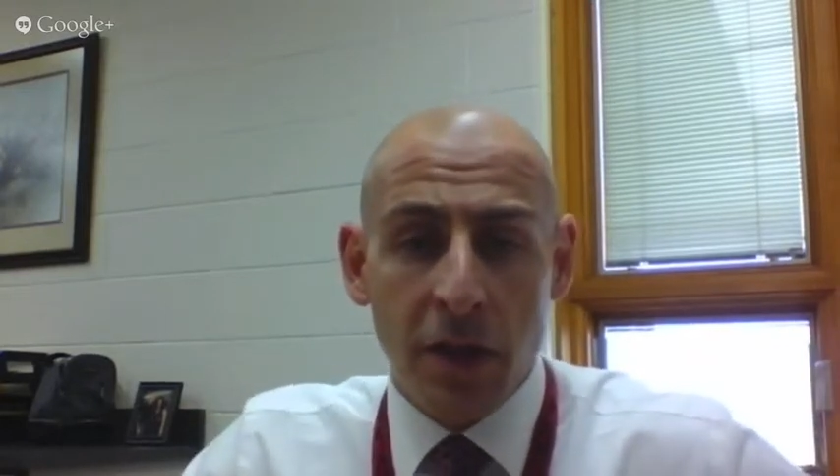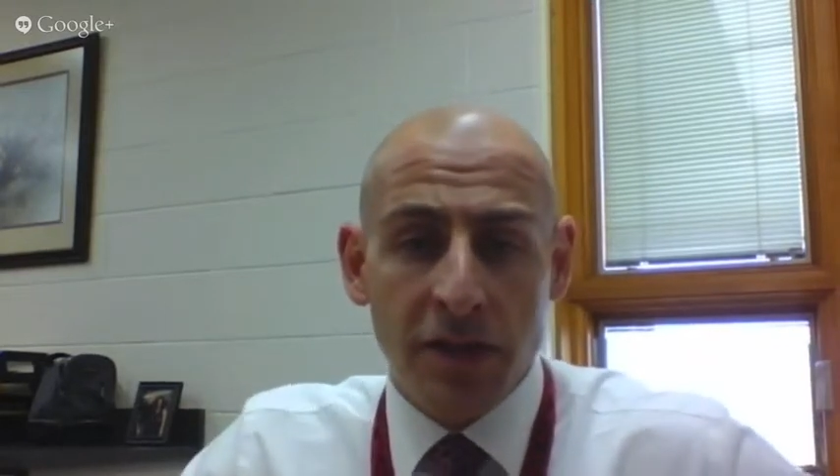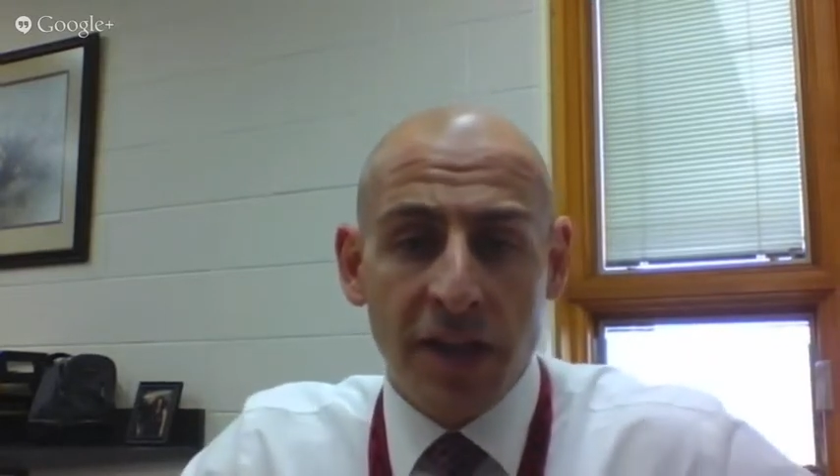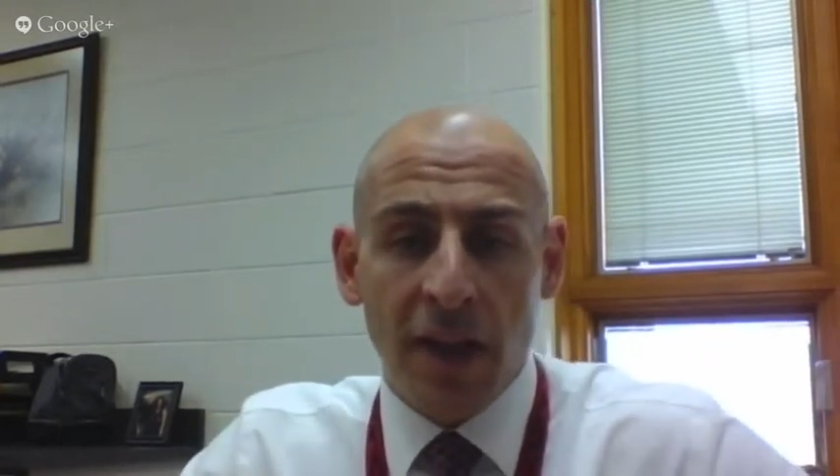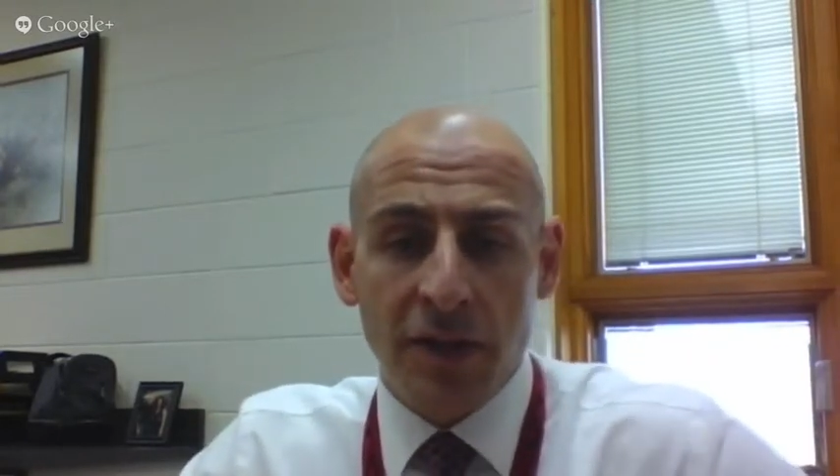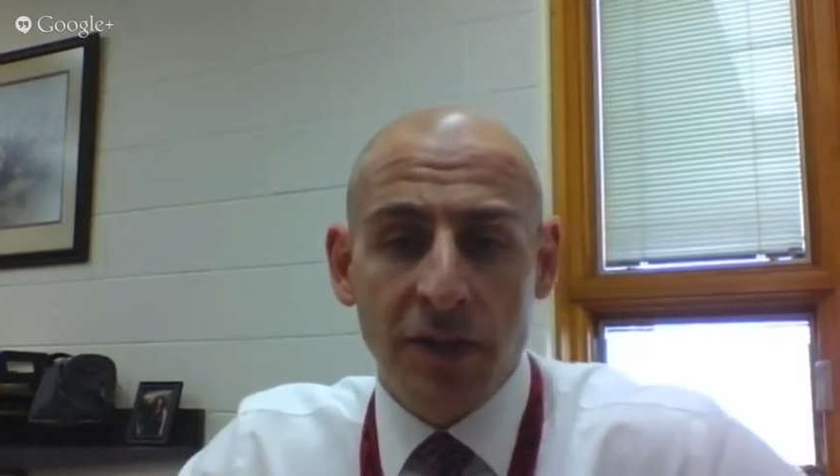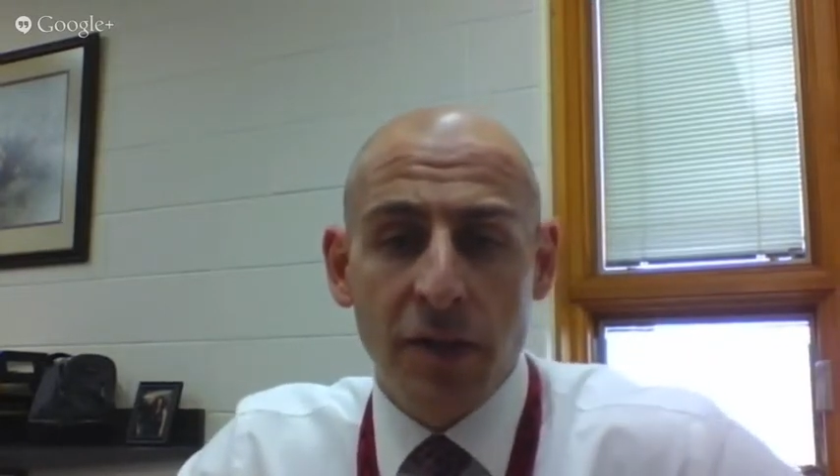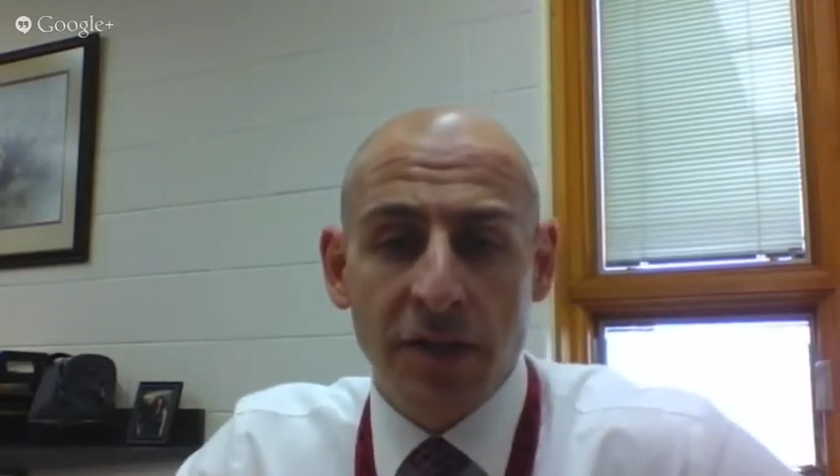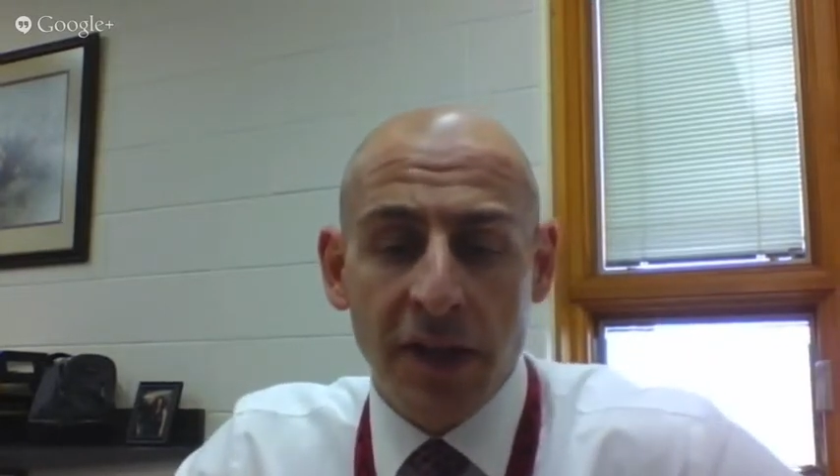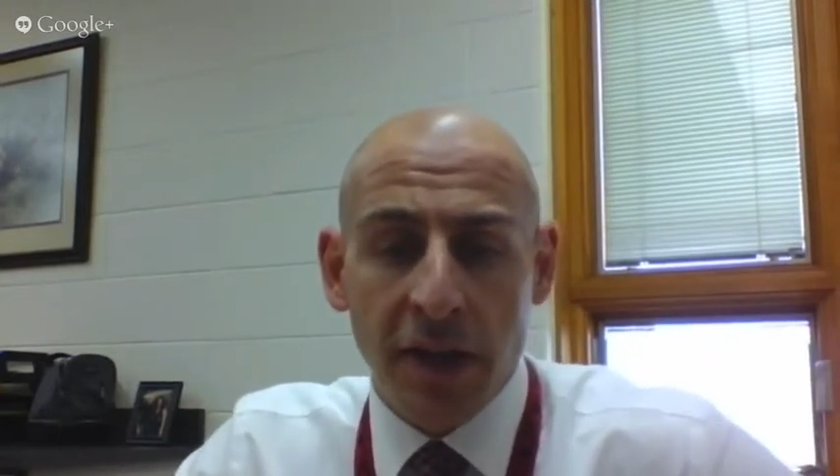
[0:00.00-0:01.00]
see how the
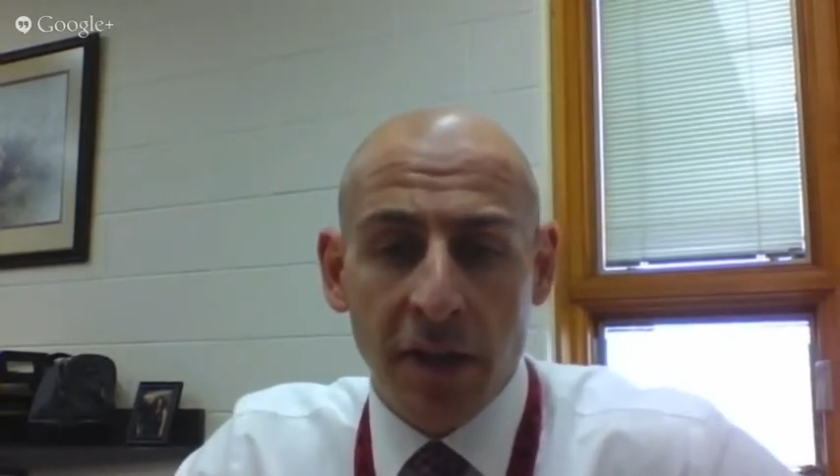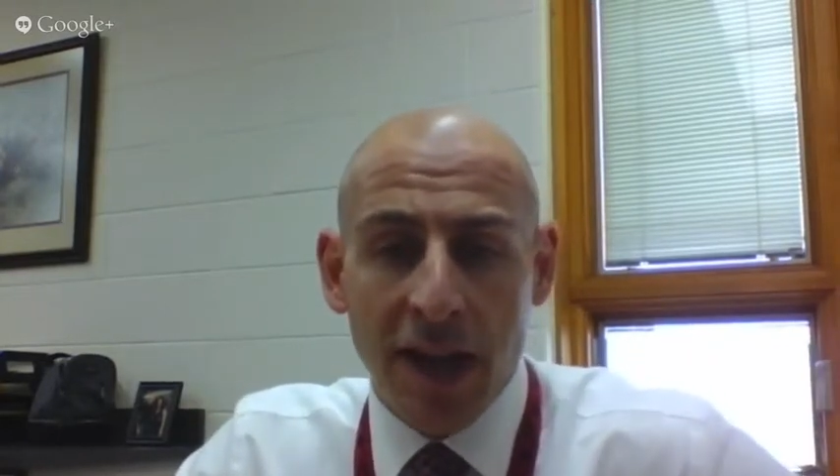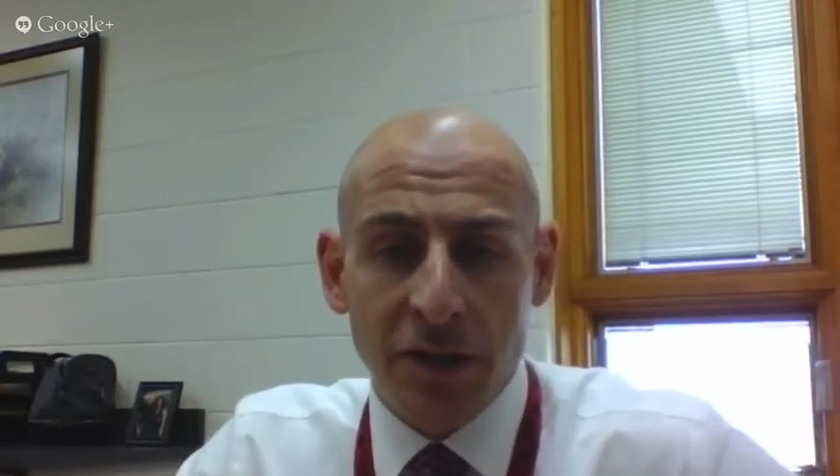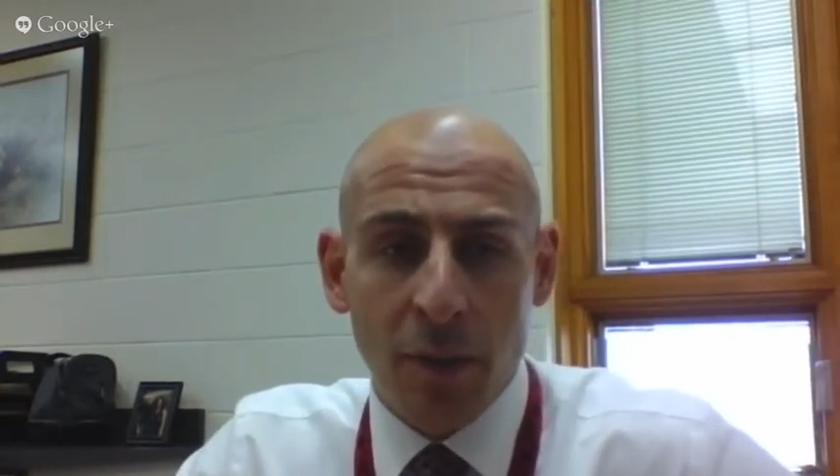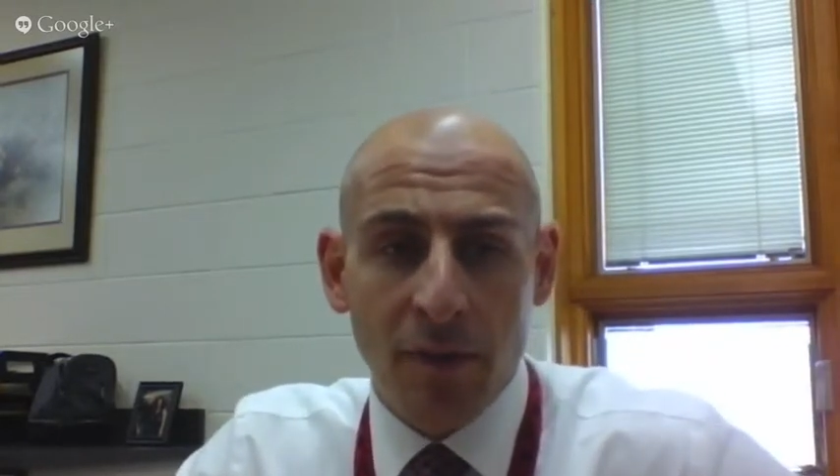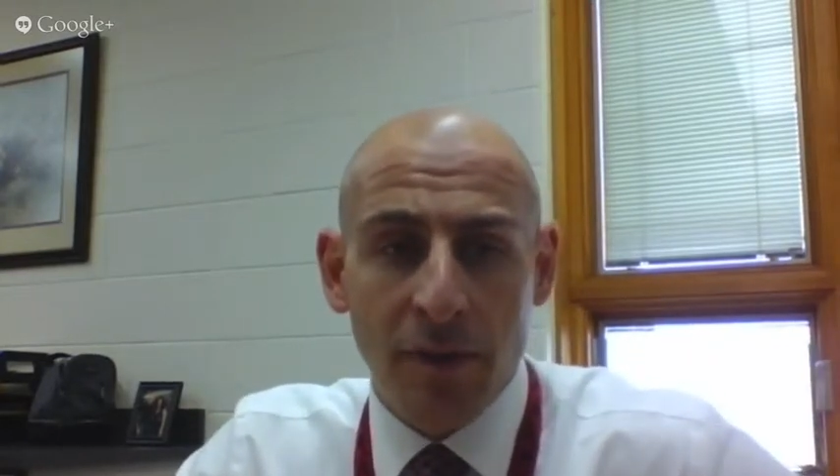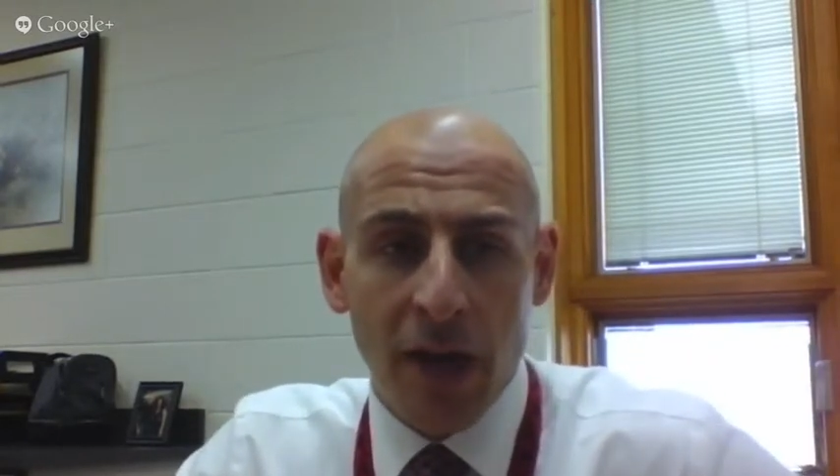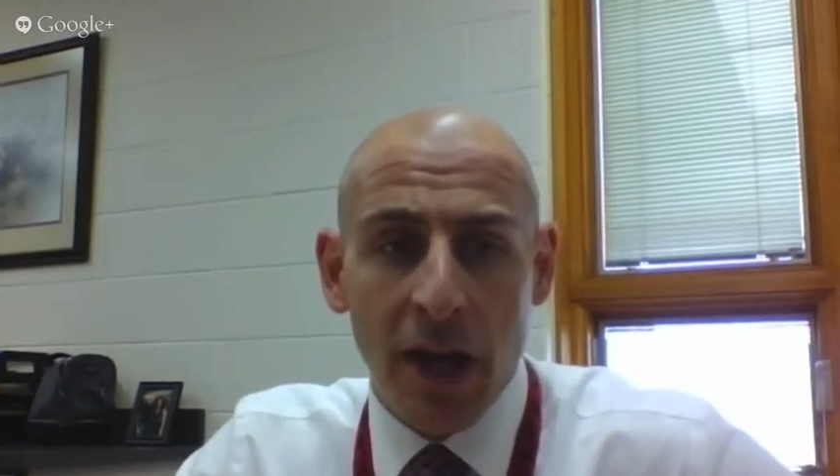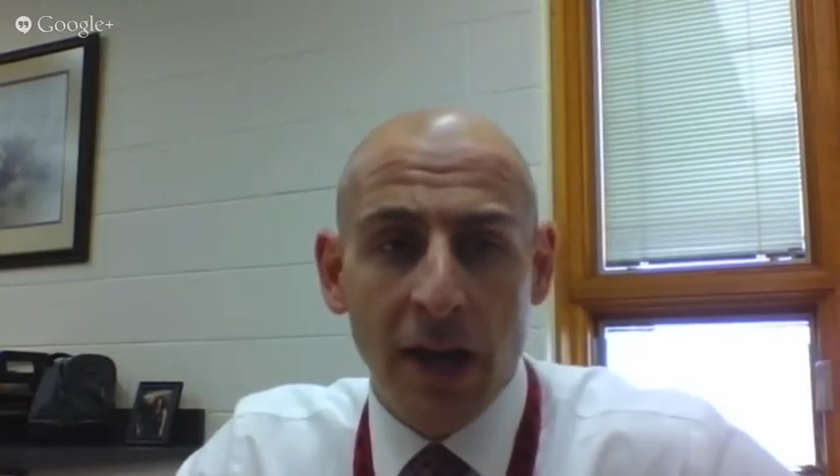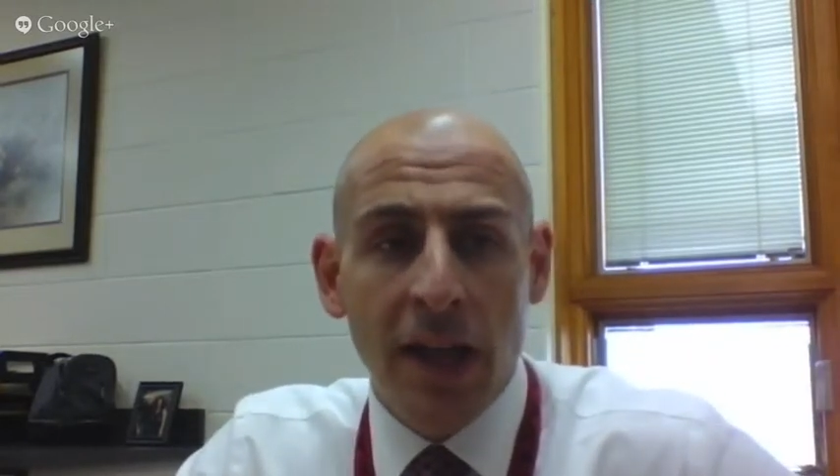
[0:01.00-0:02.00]
students in their classroom have
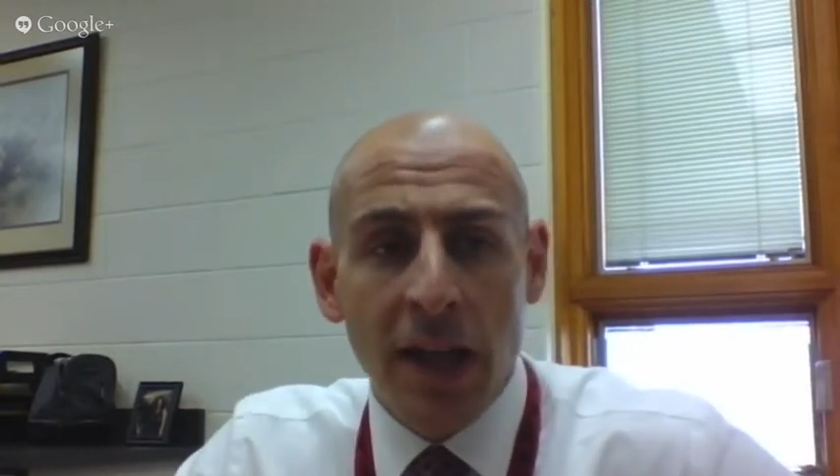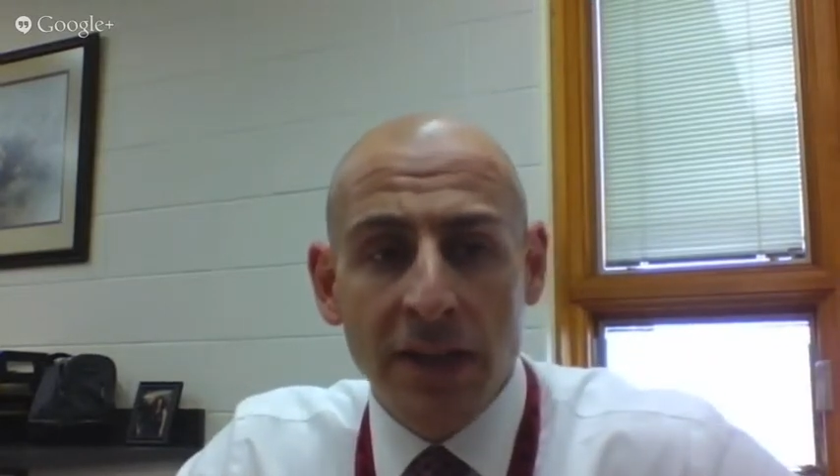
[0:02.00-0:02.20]
done,